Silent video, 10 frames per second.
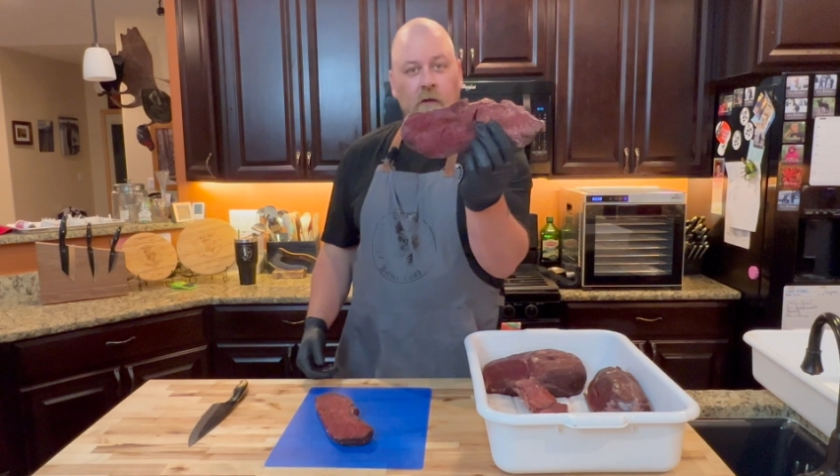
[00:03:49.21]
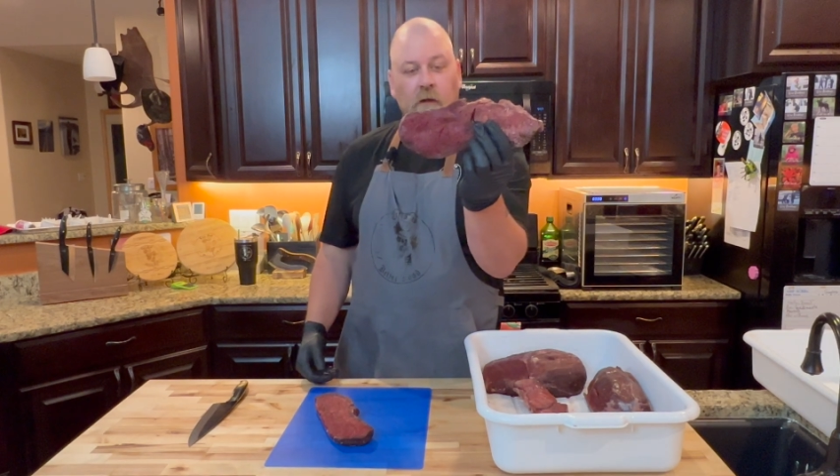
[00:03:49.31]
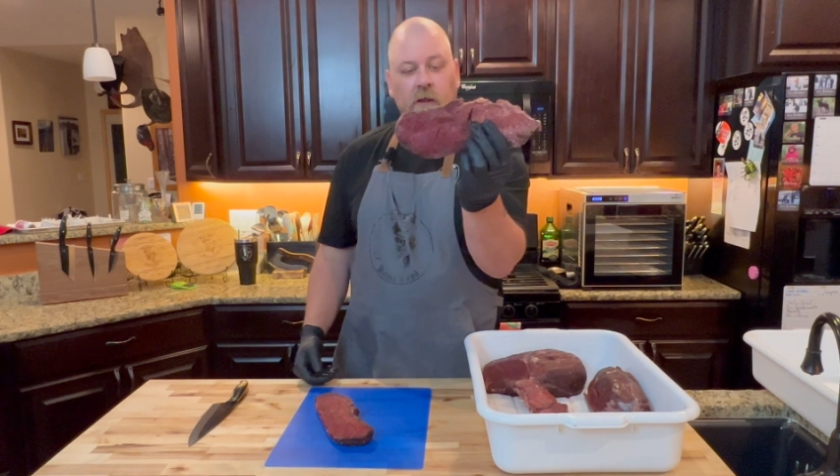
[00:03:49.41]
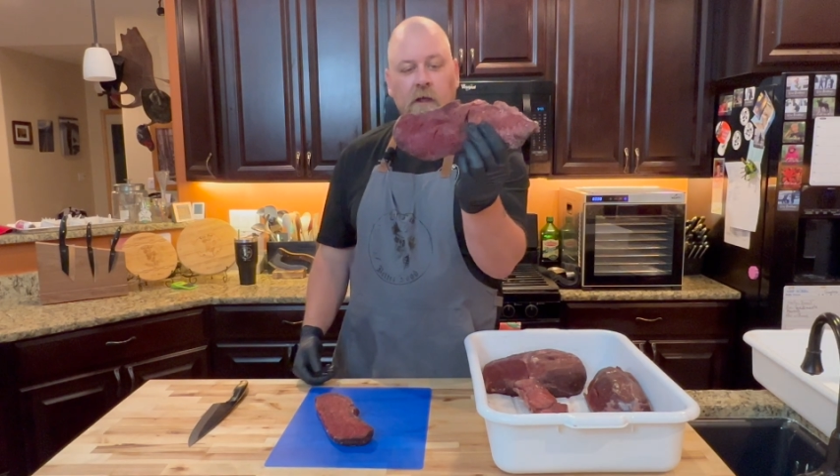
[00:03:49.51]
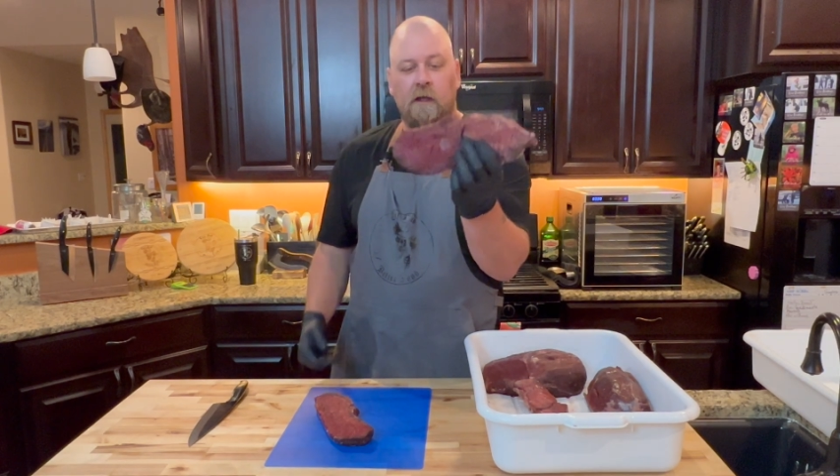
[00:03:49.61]

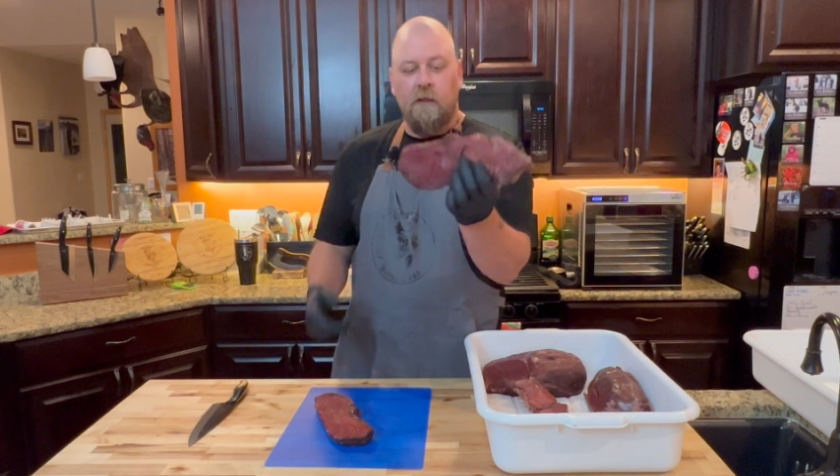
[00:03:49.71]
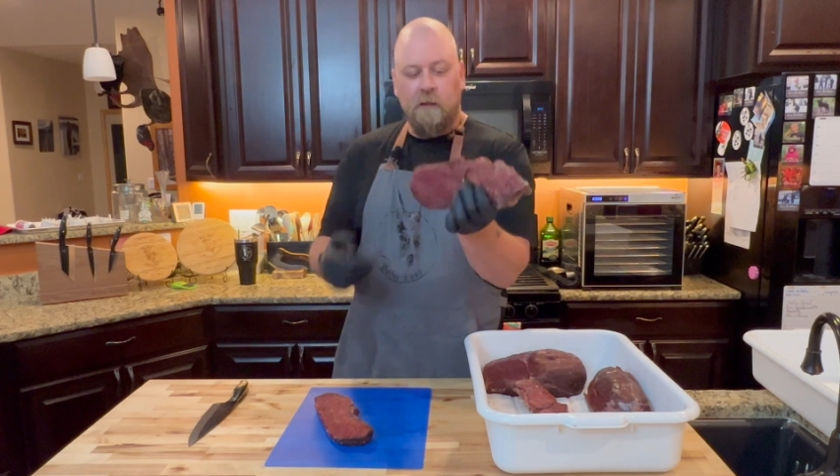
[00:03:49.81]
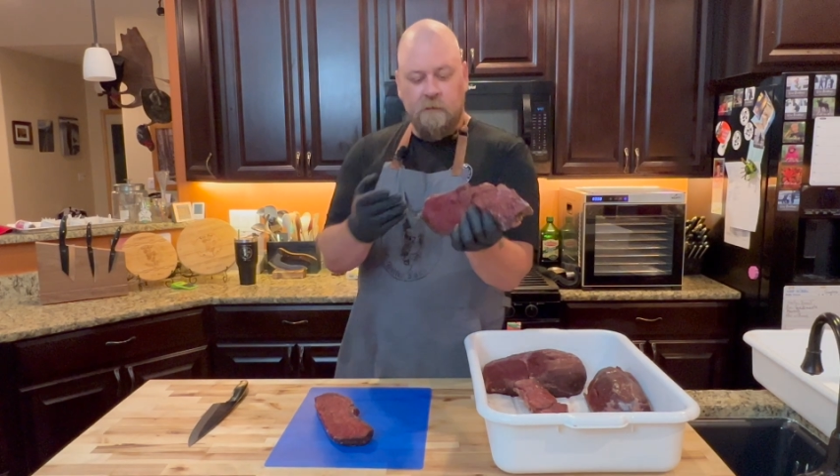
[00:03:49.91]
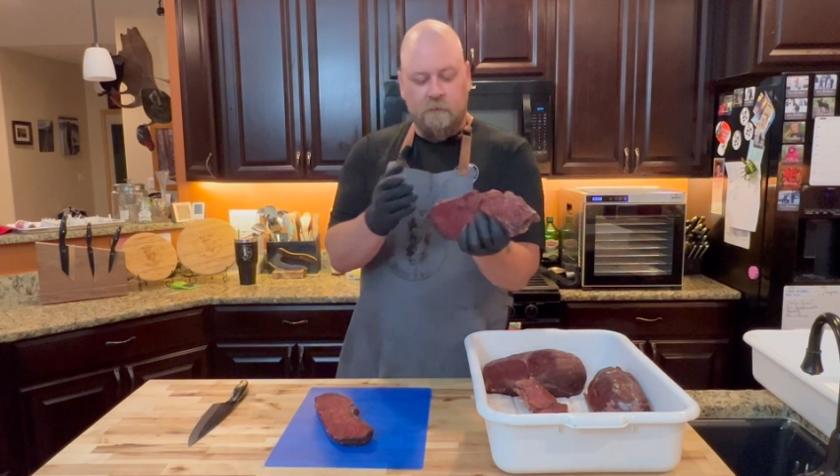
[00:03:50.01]
are cut